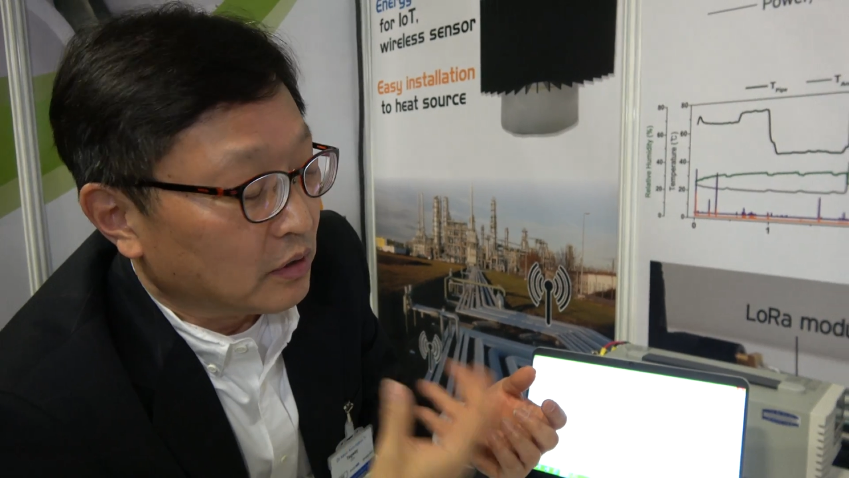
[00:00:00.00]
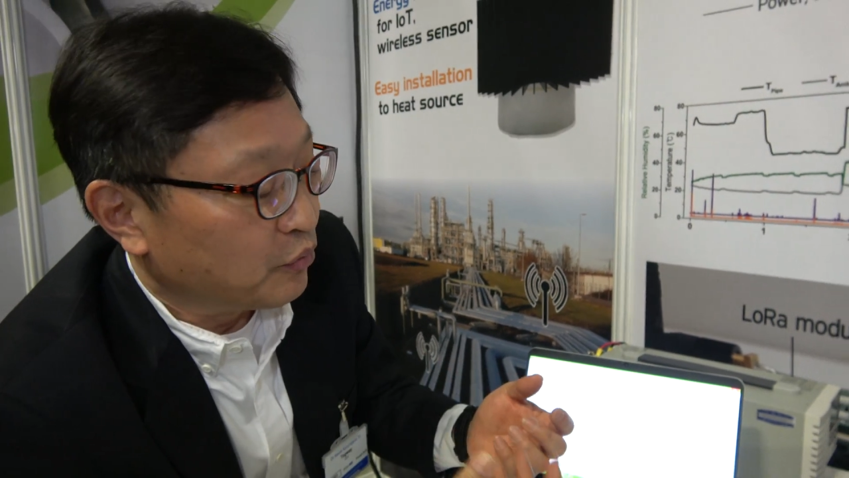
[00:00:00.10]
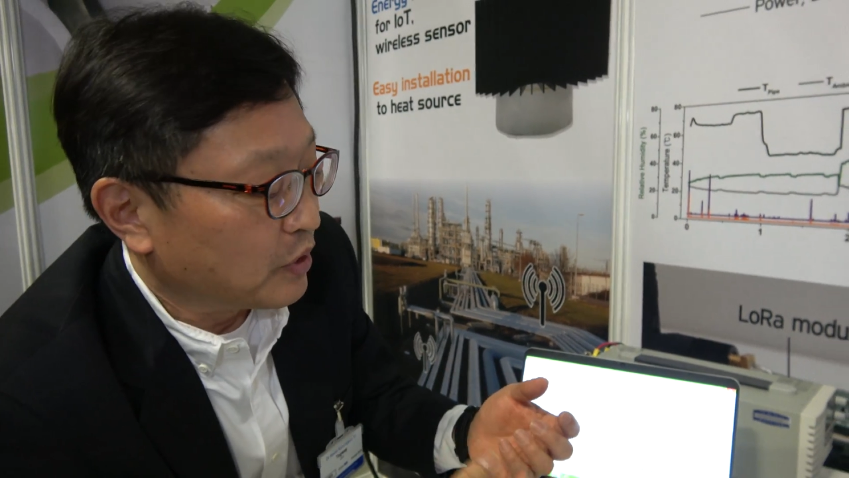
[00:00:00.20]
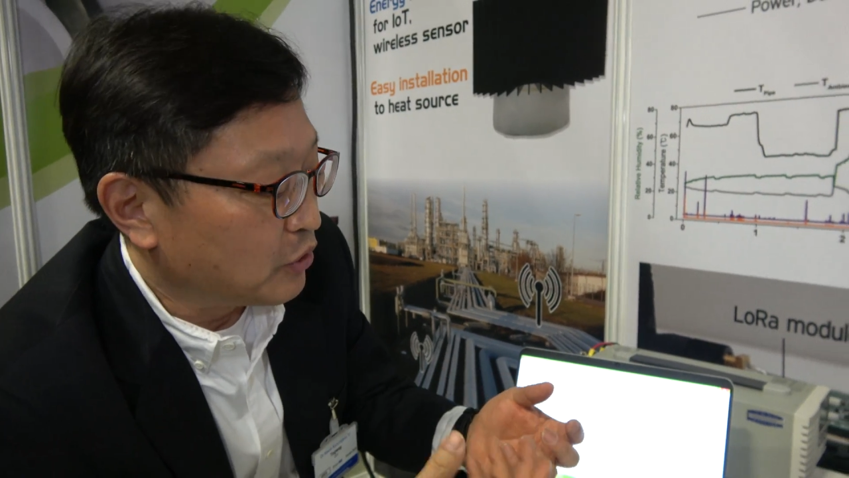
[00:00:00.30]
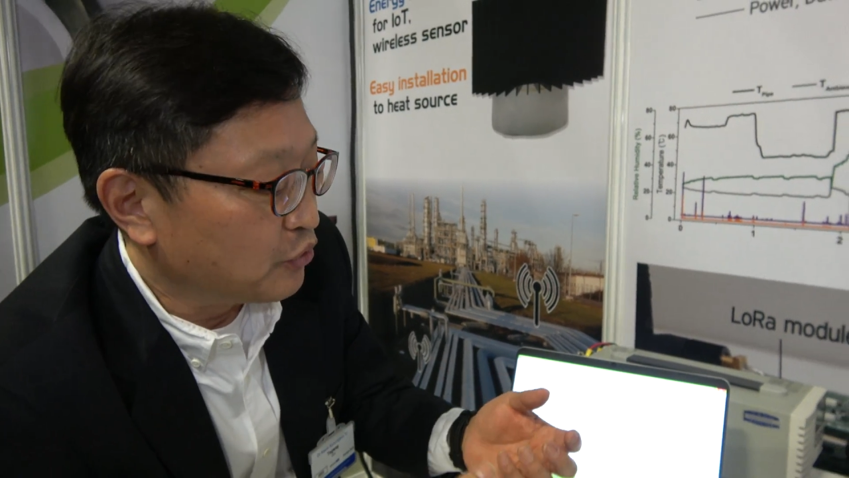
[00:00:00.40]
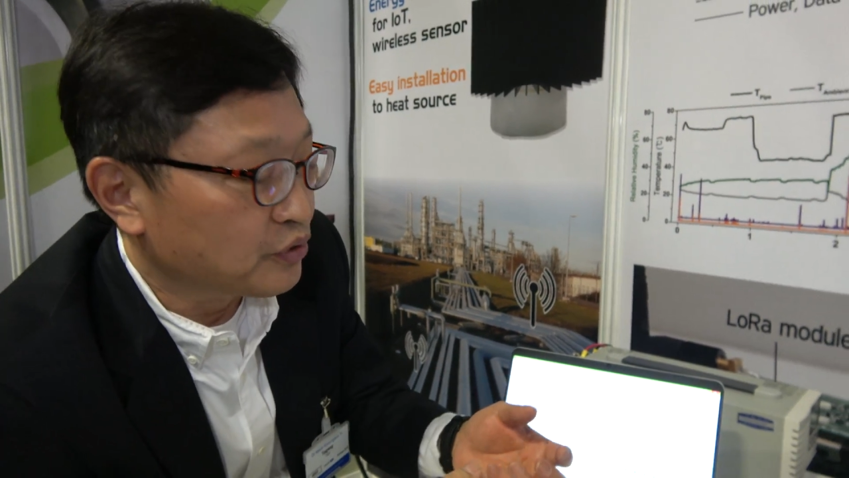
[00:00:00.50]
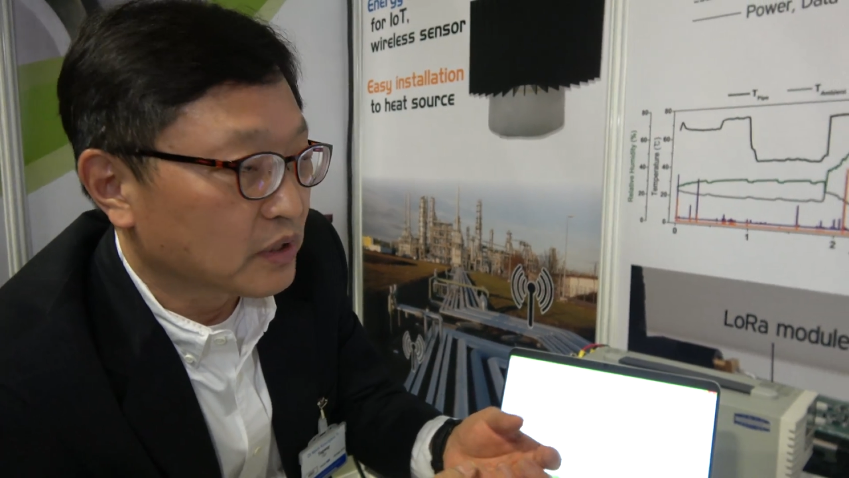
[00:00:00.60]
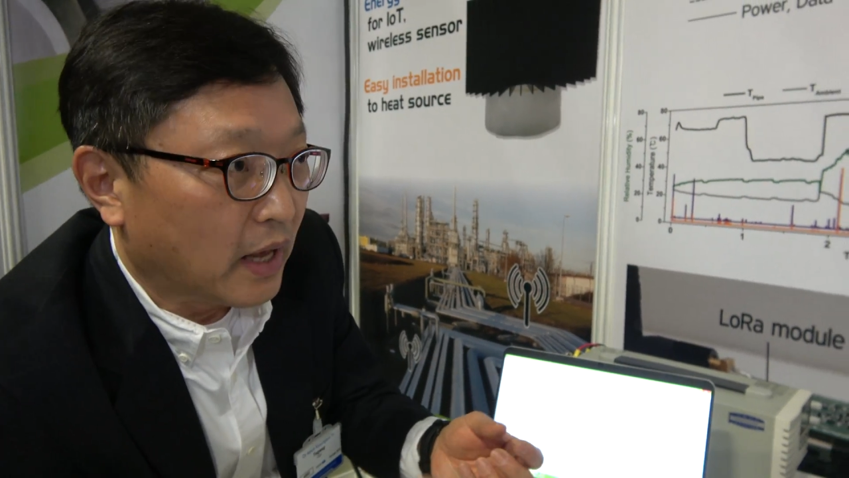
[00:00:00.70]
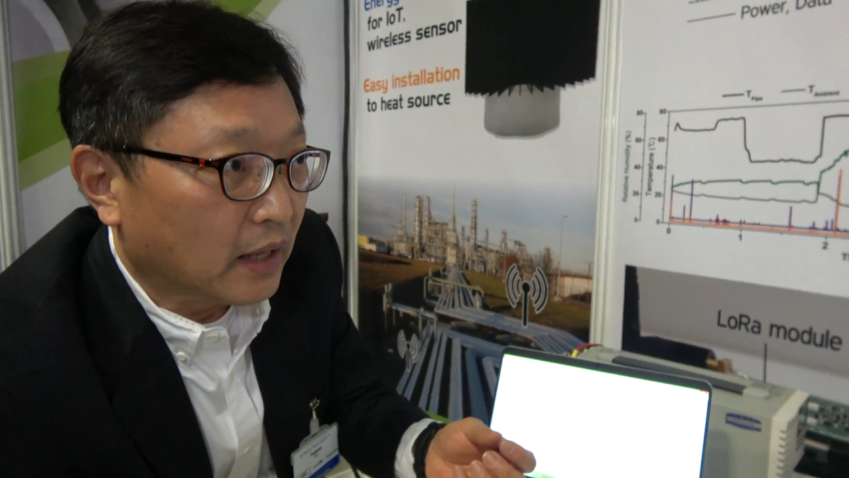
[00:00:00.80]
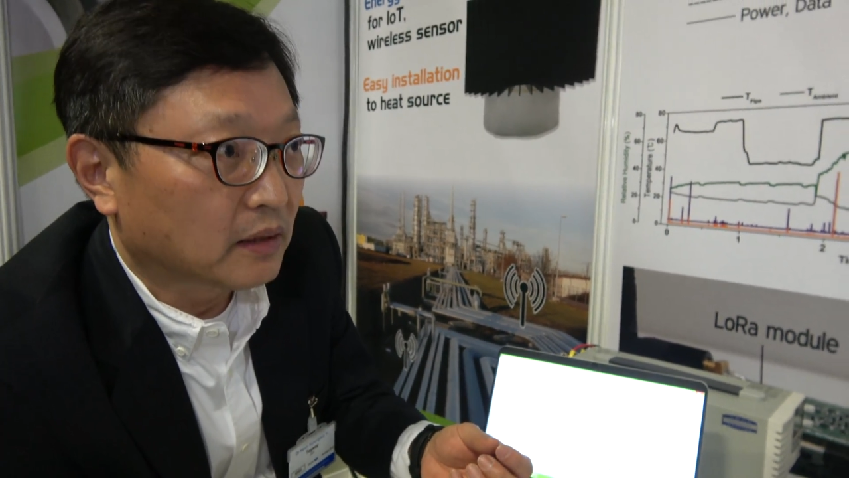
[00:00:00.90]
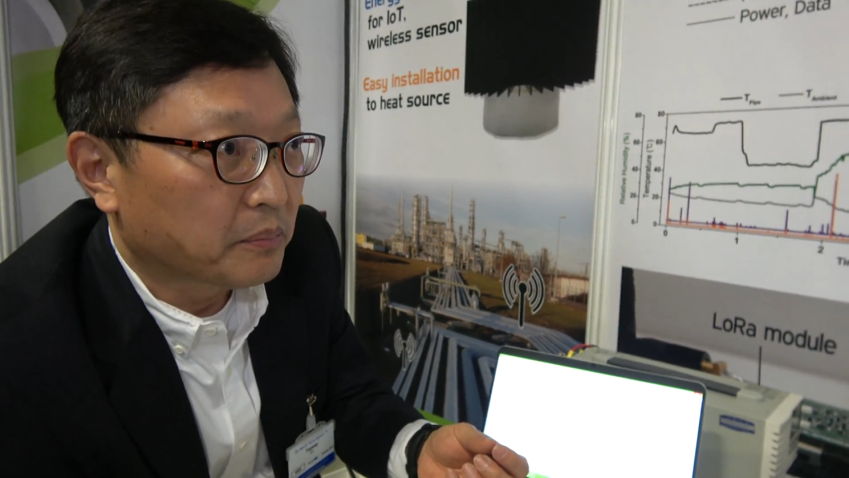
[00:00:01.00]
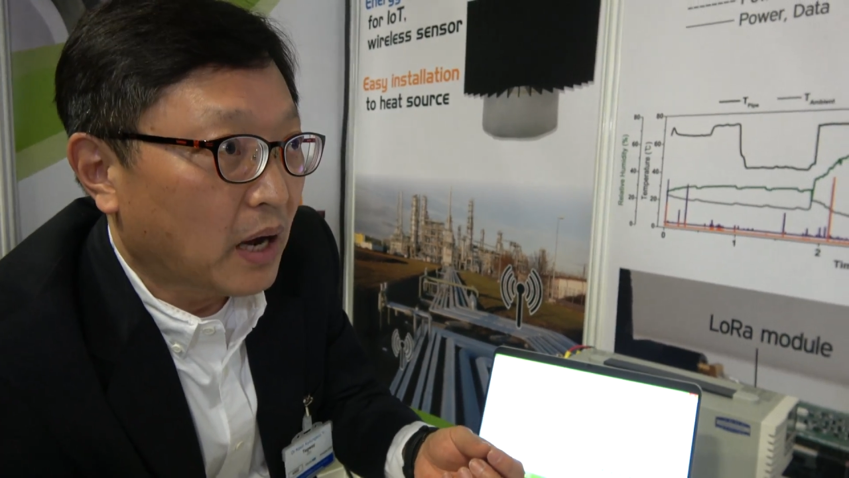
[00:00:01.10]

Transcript: we can use that